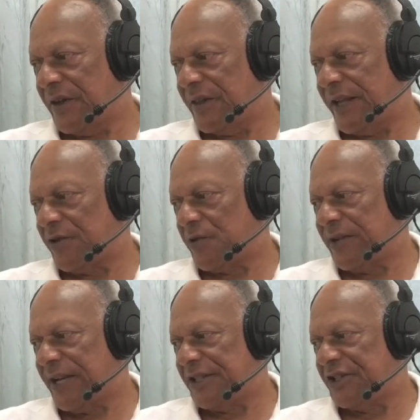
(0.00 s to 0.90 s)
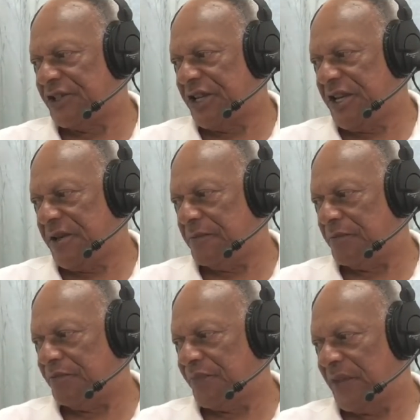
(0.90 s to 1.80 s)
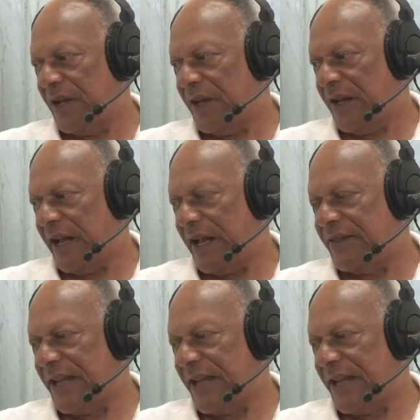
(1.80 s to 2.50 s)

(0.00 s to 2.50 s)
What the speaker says: that create steam and